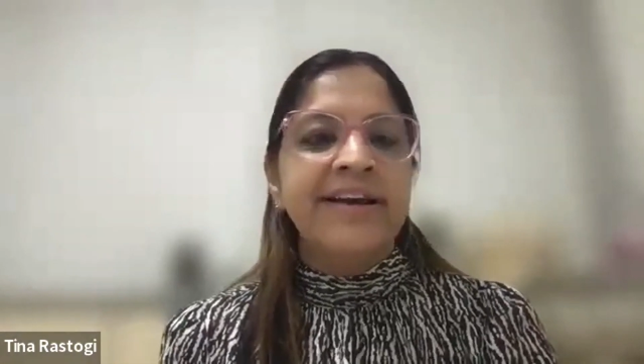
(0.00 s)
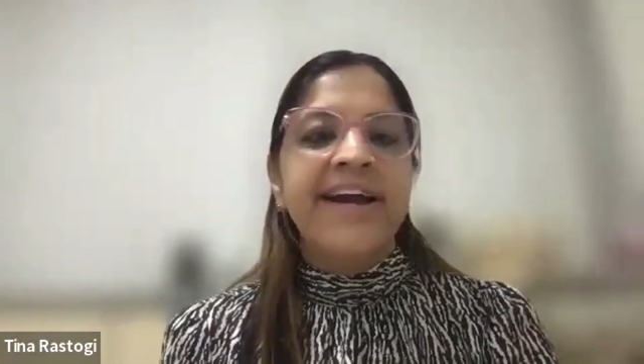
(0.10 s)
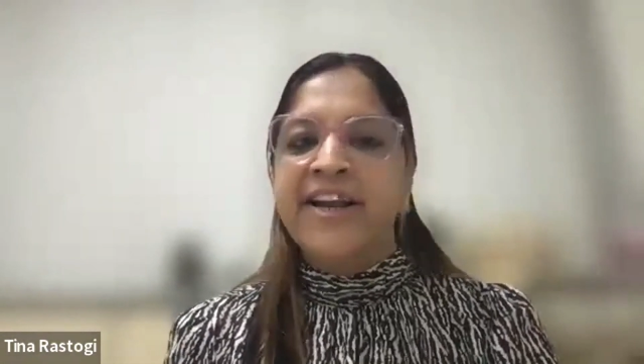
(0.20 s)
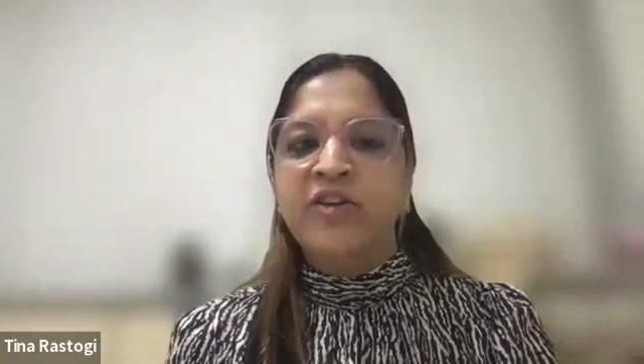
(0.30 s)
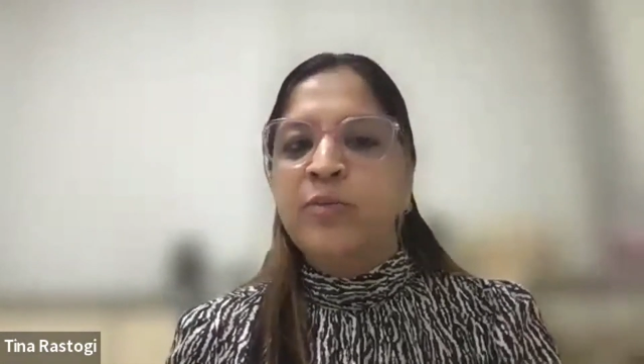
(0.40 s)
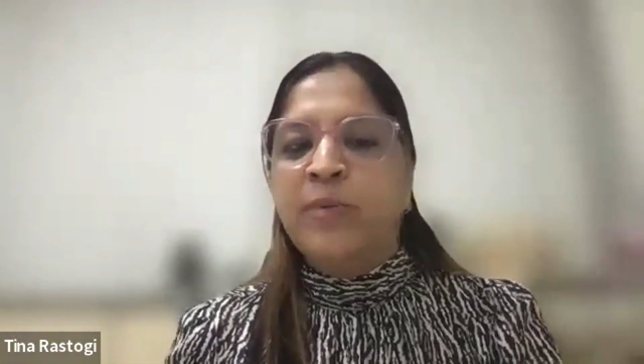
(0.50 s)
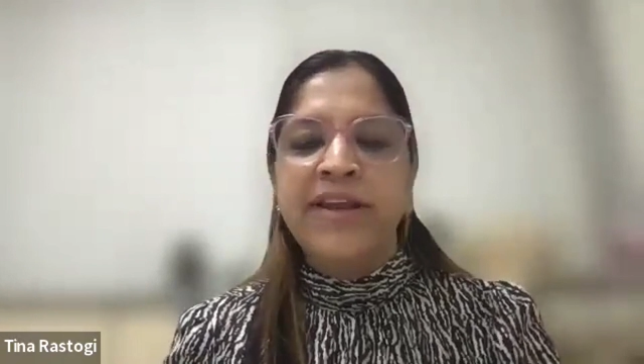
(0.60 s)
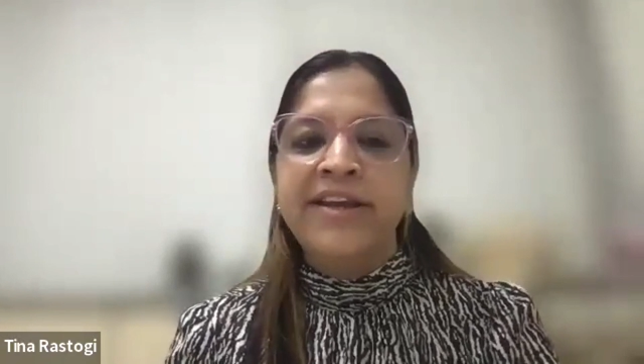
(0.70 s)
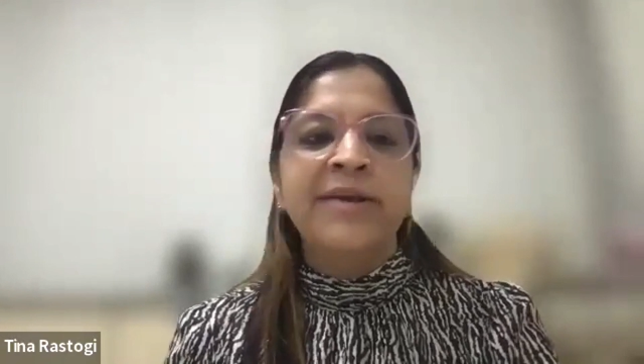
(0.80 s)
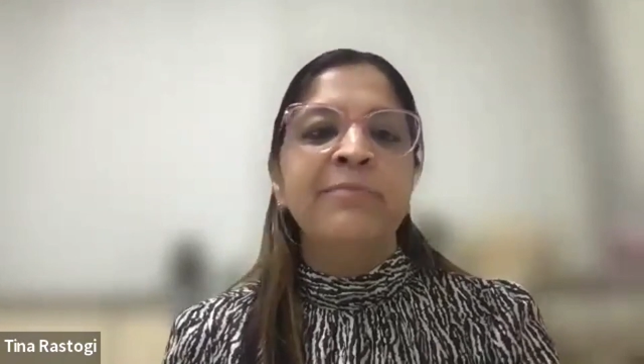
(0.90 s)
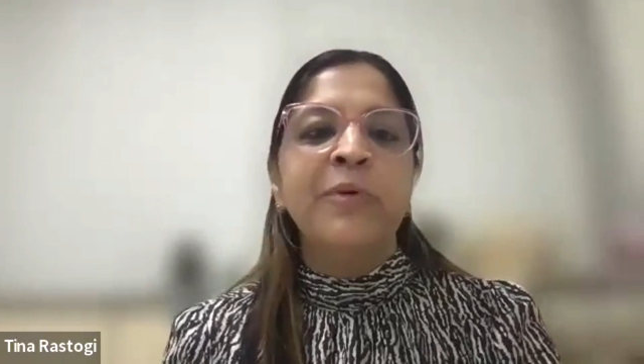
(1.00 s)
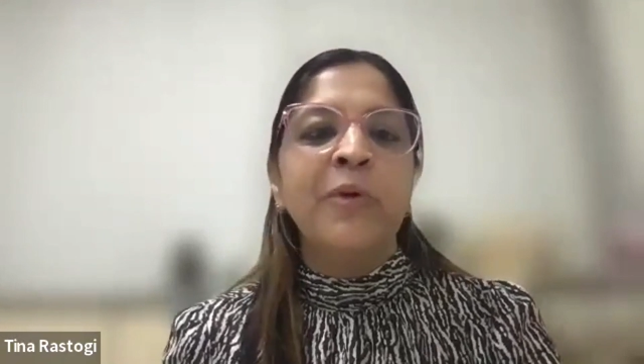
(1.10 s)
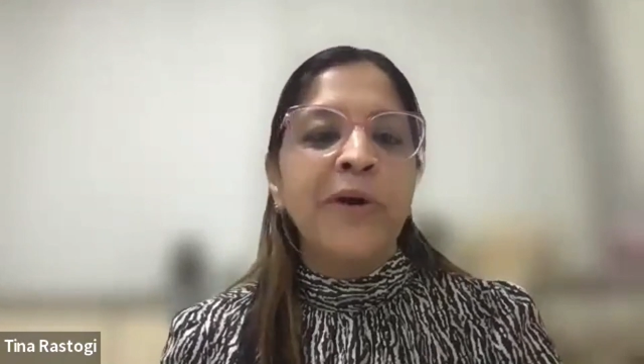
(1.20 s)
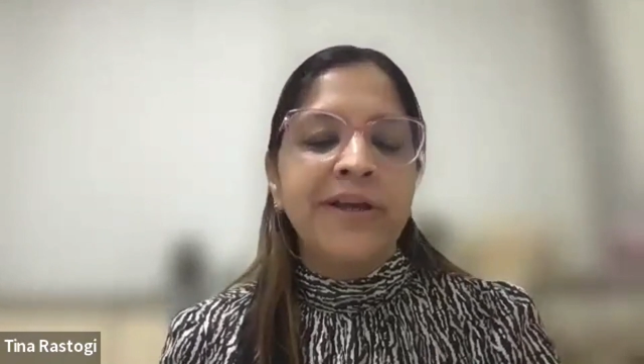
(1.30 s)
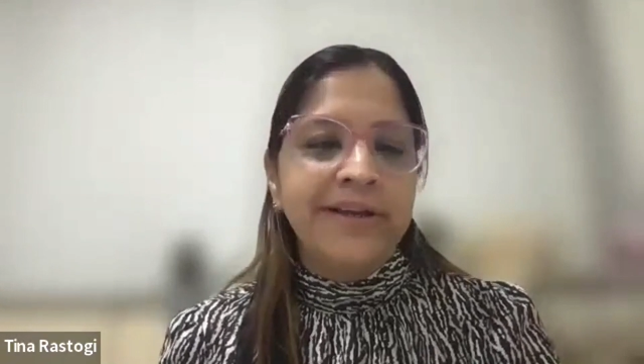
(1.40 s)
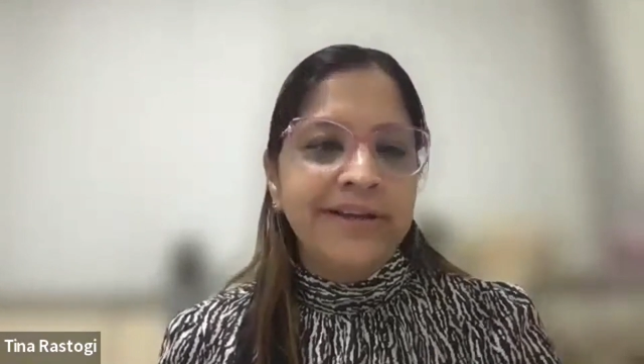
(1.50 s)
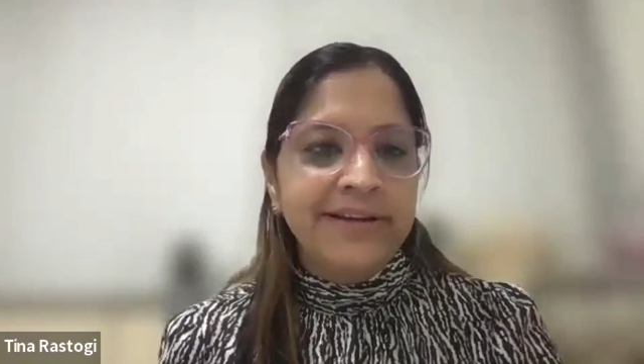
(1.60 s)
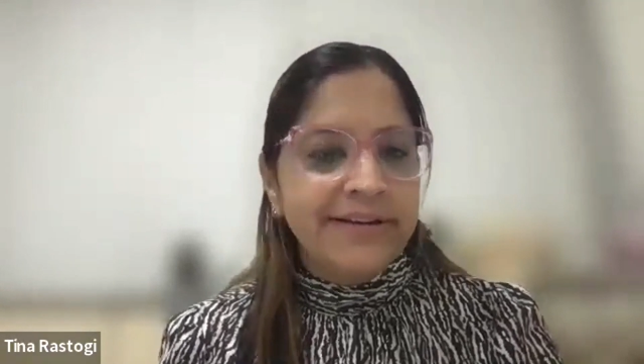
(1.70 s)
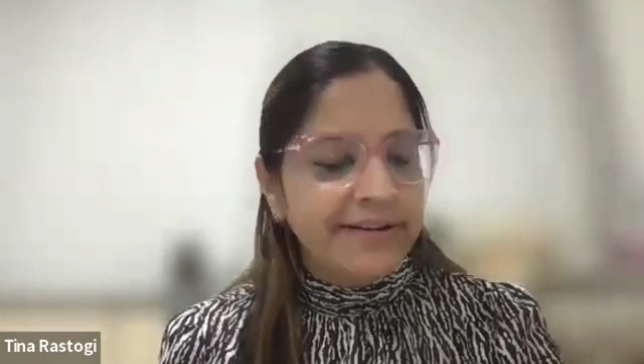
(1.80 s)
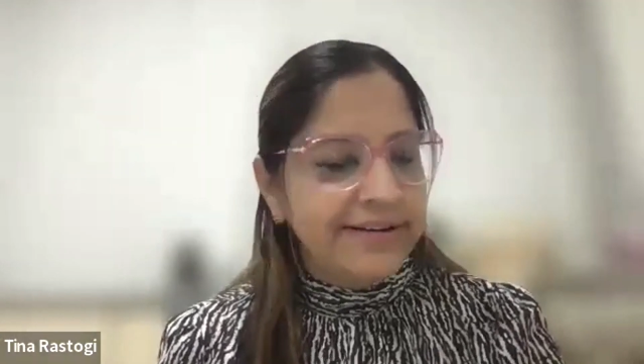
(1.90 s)
and spreading employee
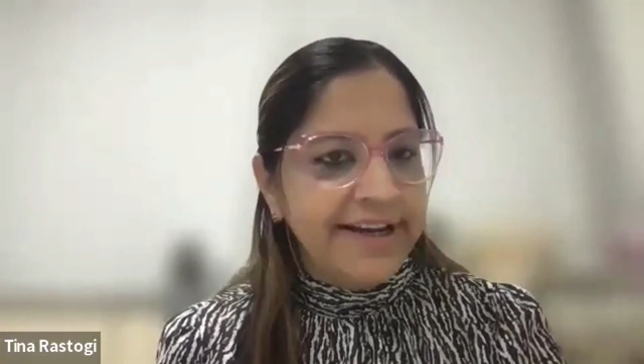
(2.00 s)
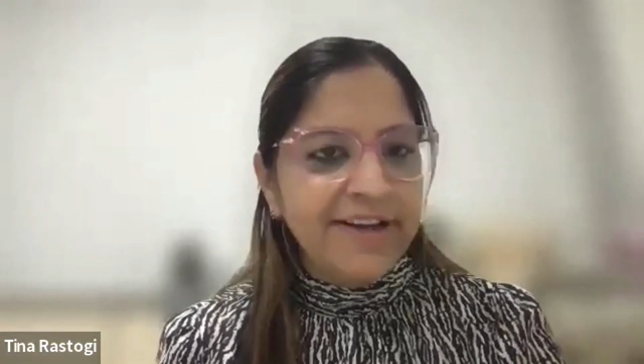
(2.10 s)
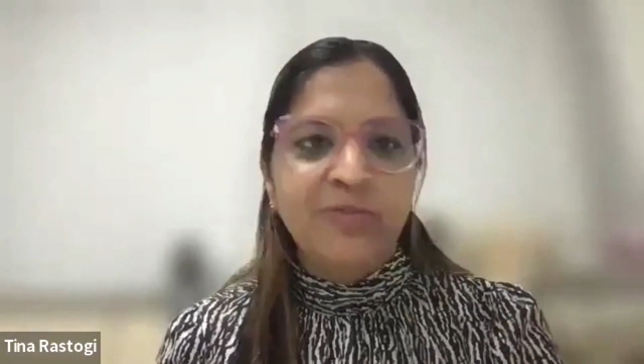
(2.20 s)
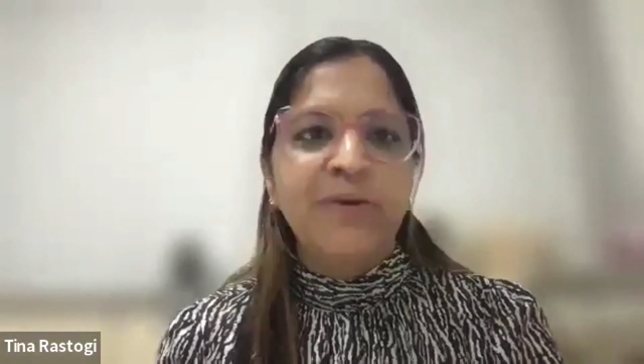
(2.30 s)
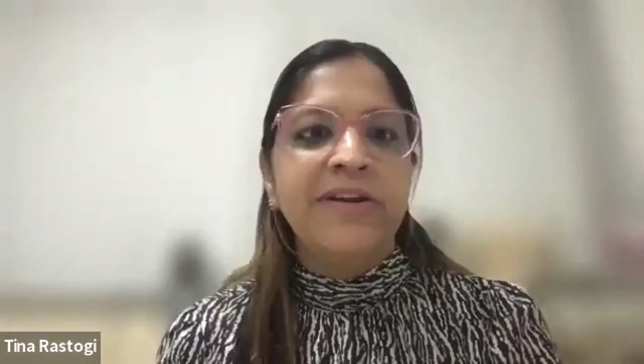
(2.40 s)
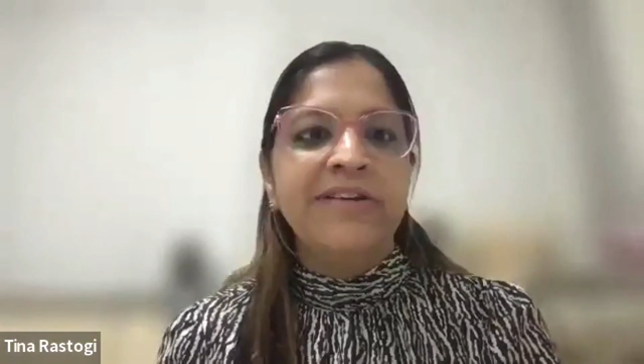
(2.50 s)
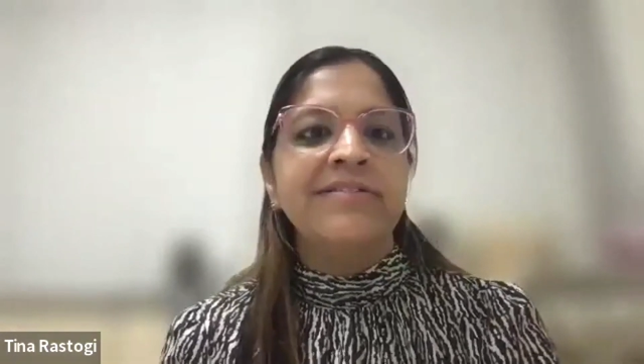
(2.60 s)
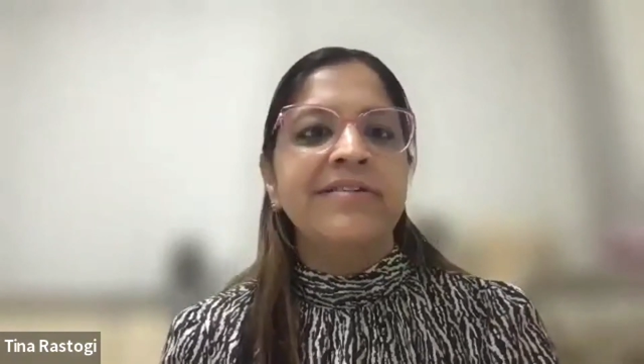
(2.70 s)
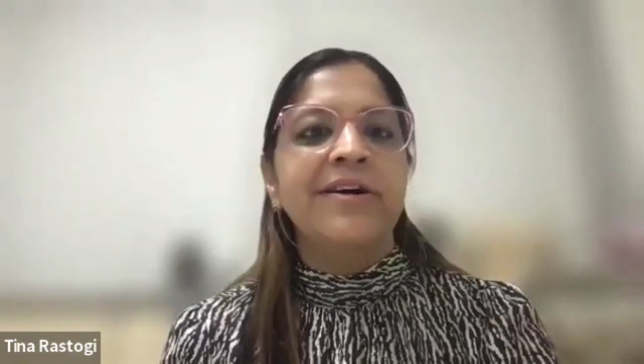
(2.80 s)
experience